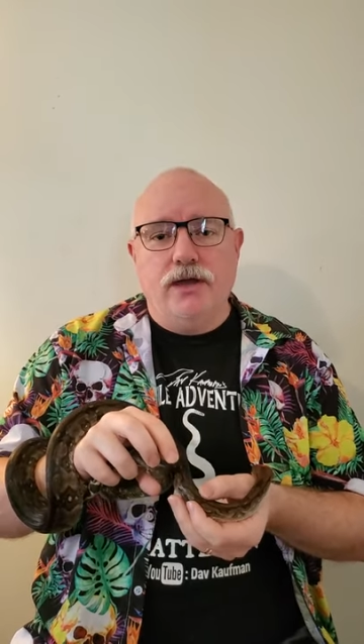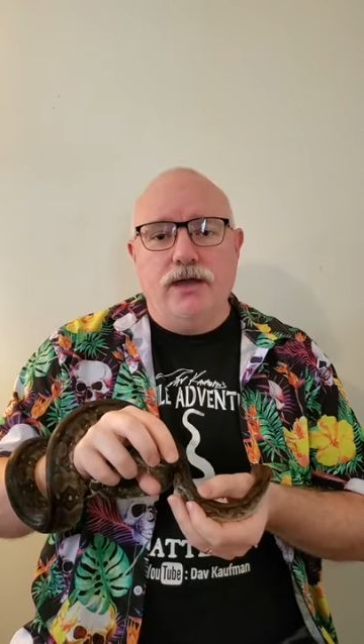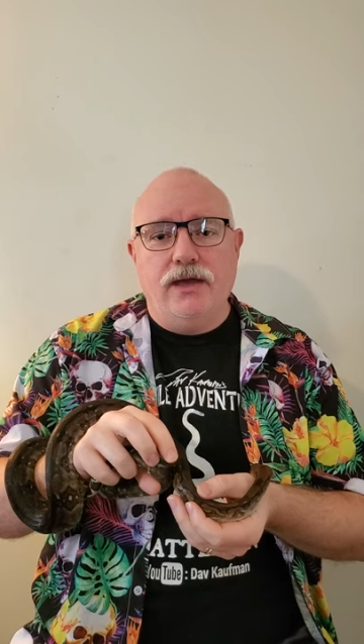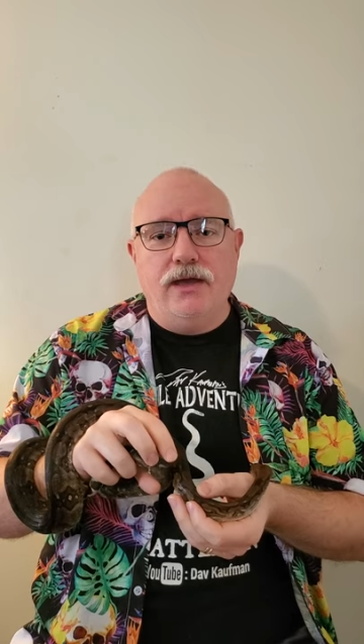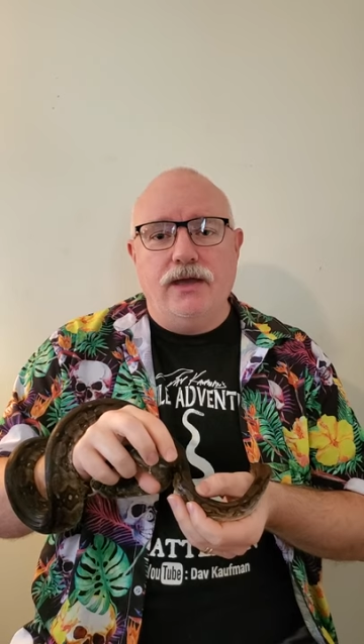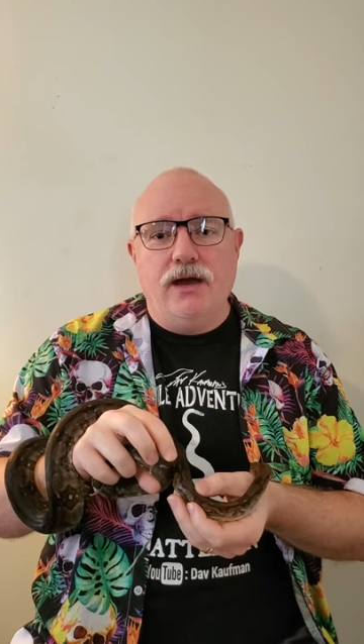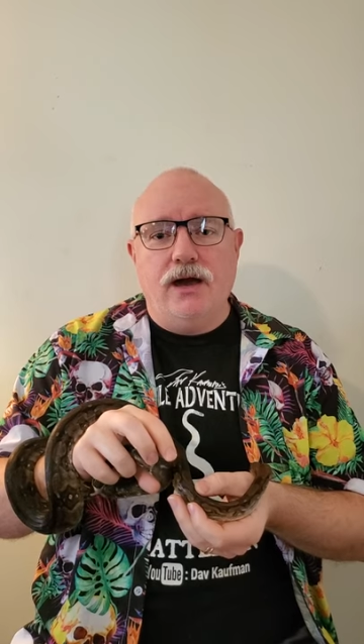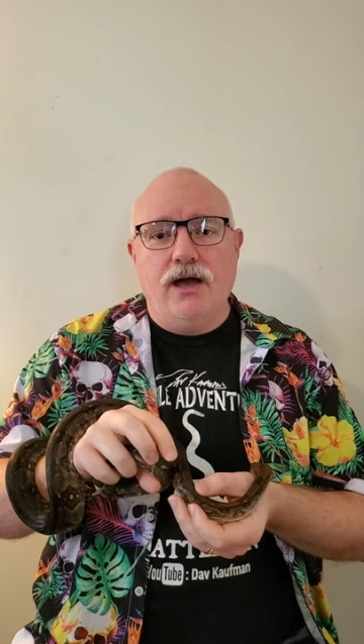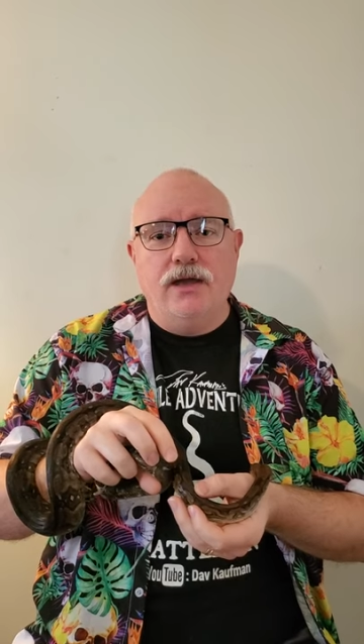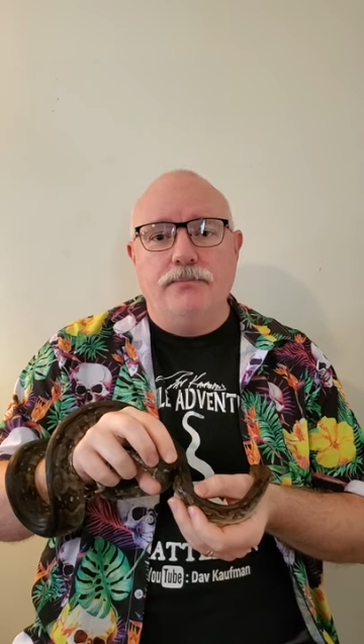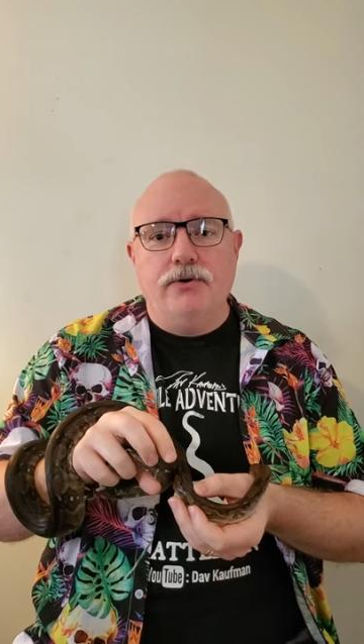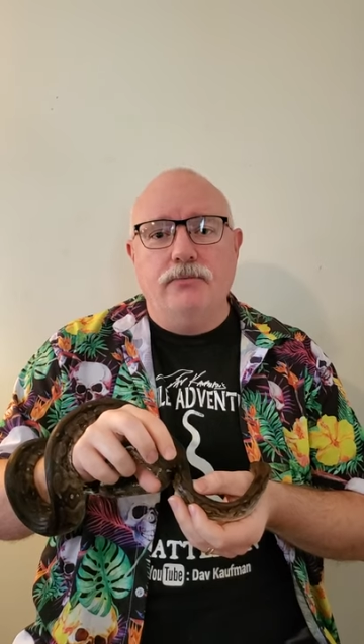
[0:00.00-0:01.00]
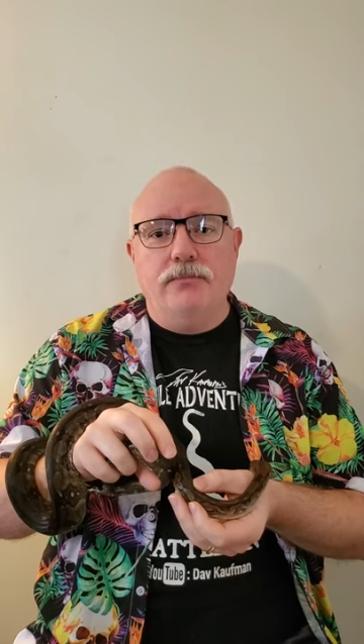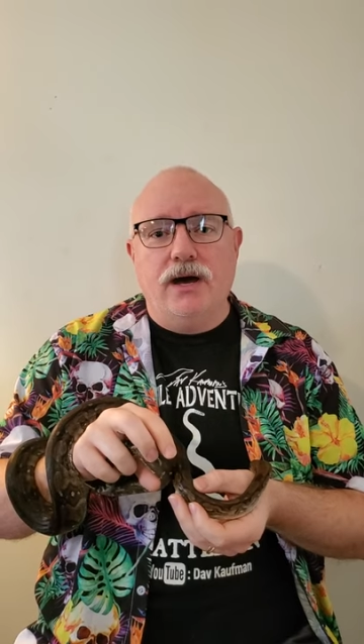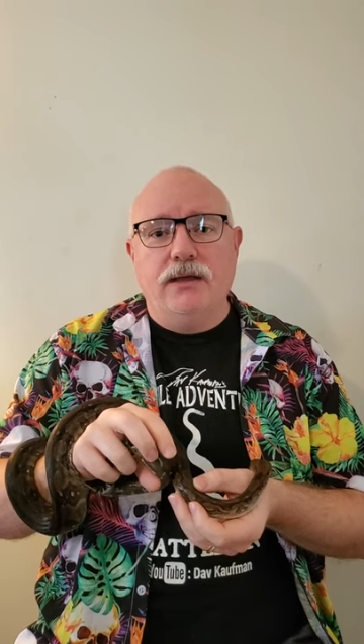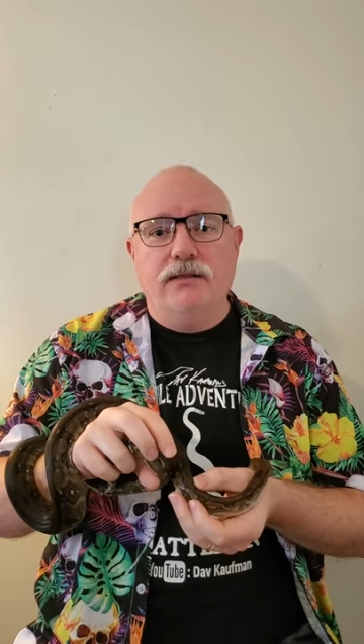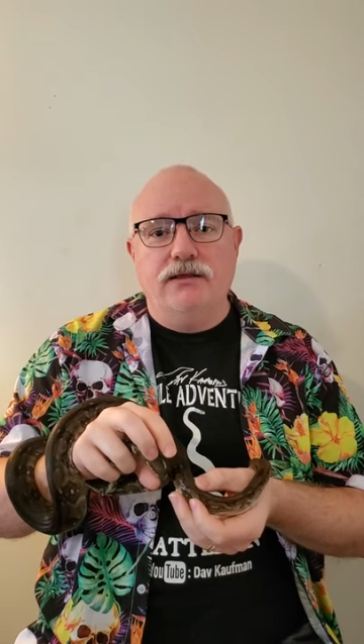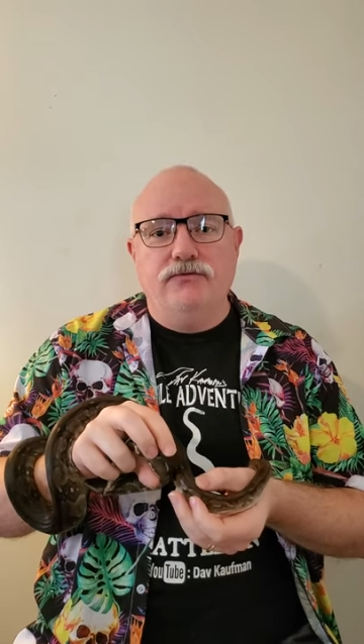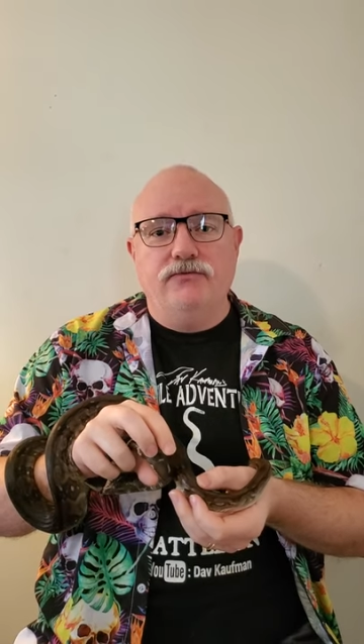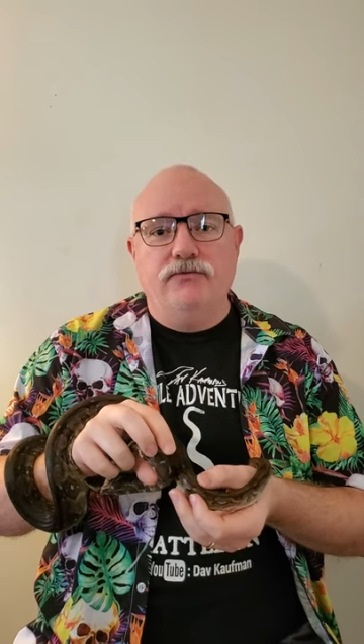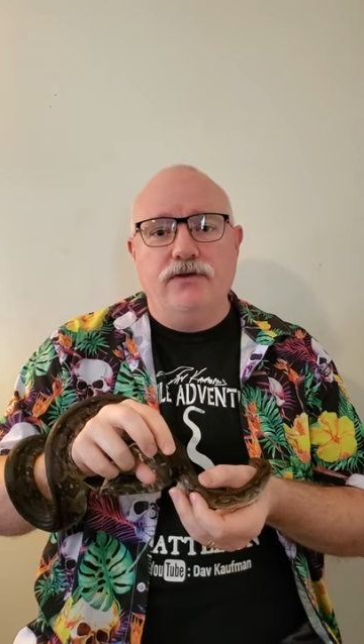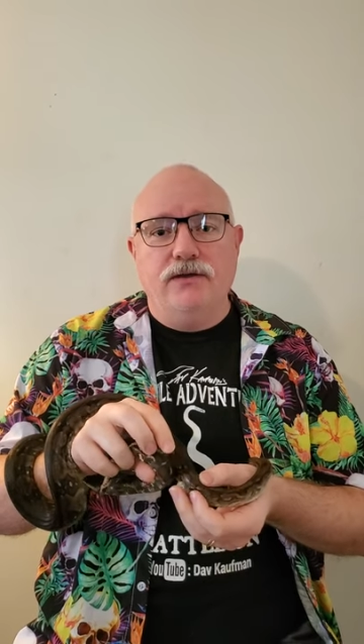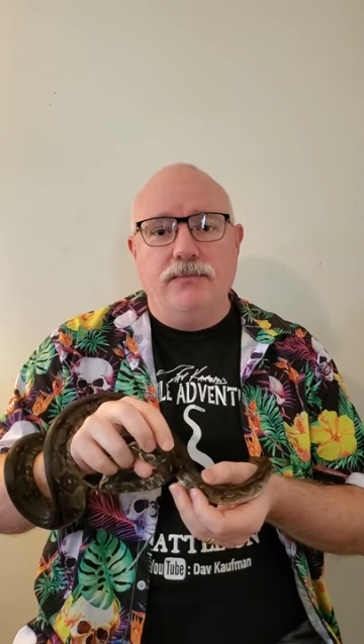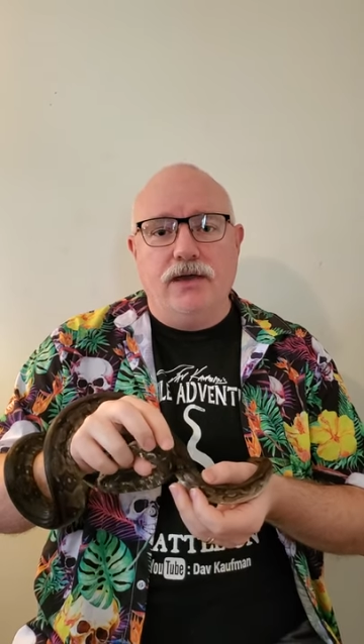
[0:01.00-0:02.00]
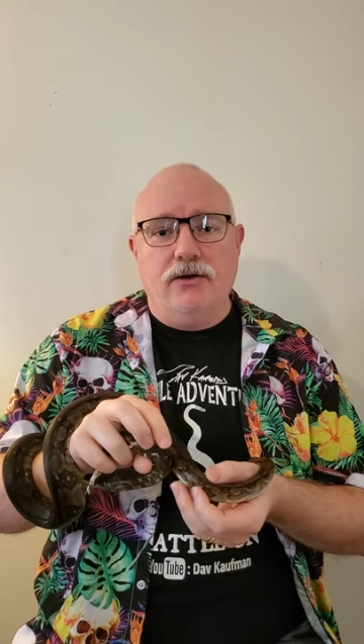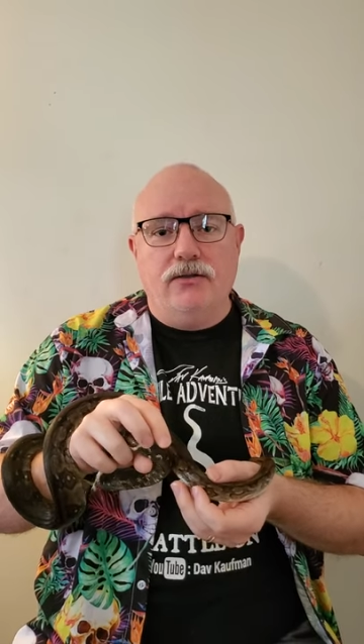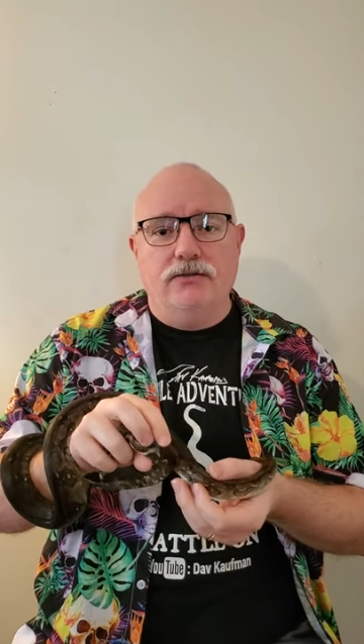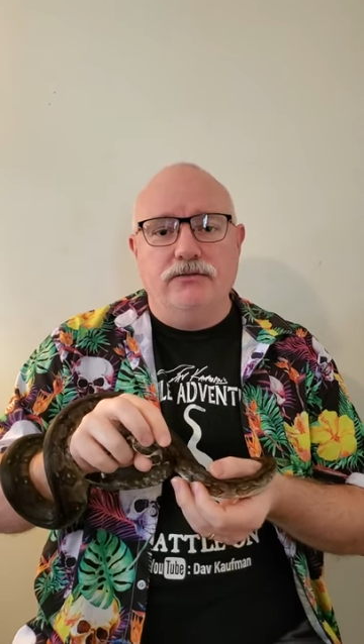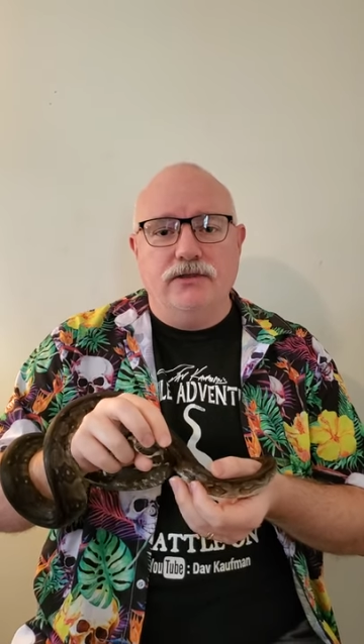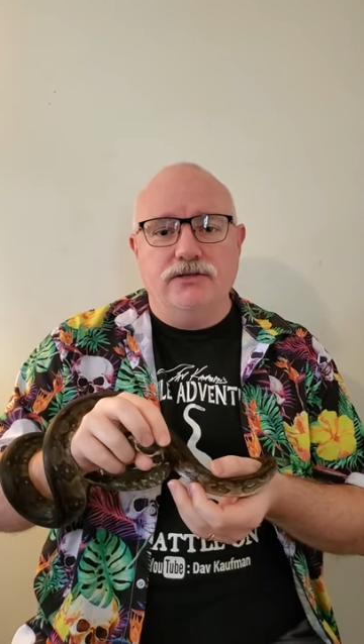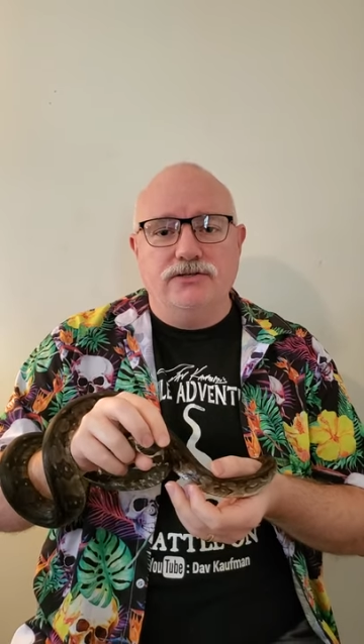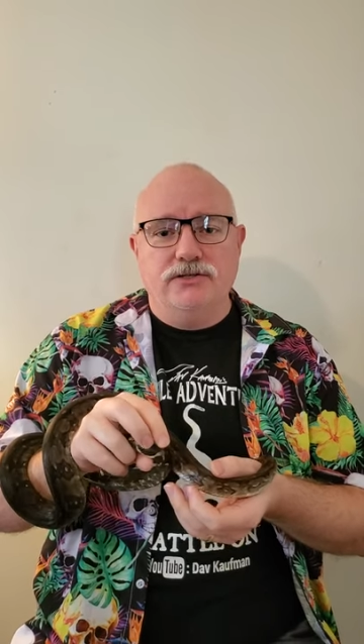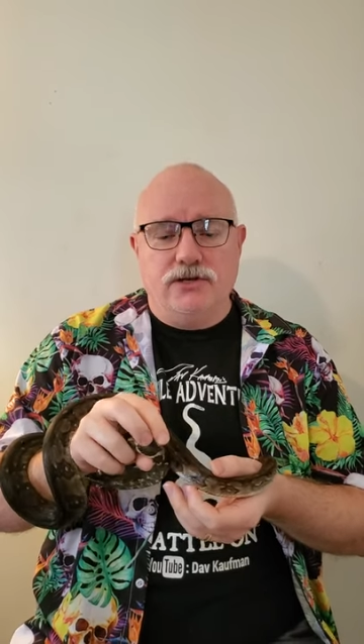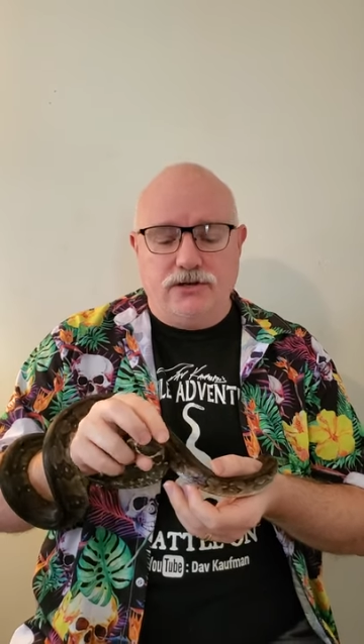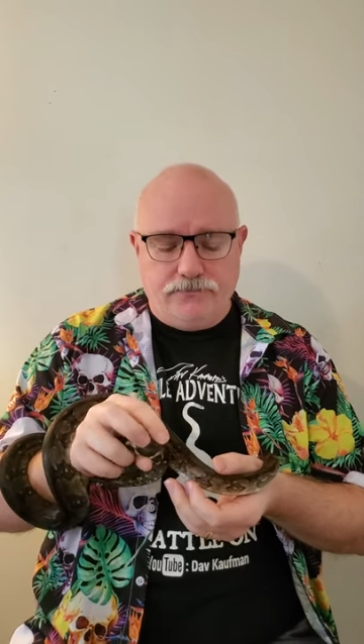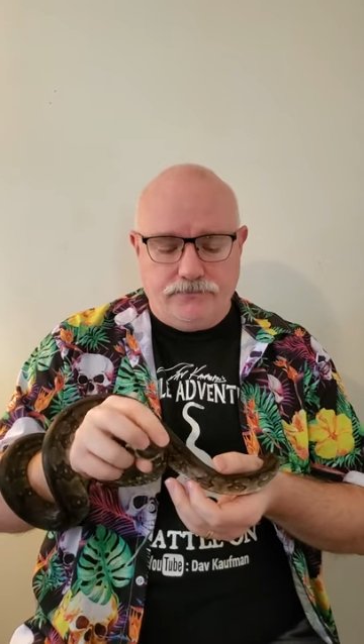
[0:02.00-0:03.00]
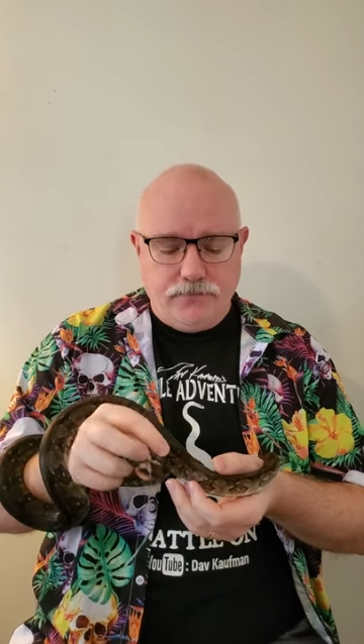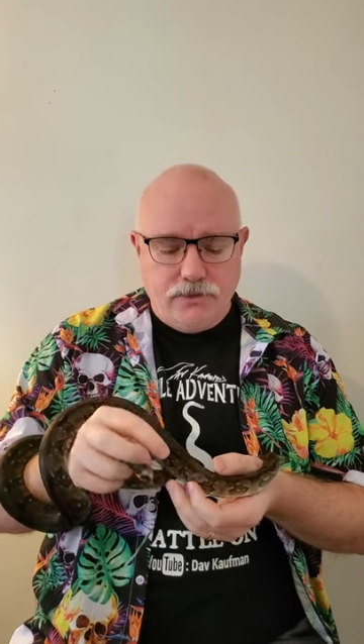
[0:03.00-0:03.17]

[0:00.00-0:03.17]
a hypomotley female this year.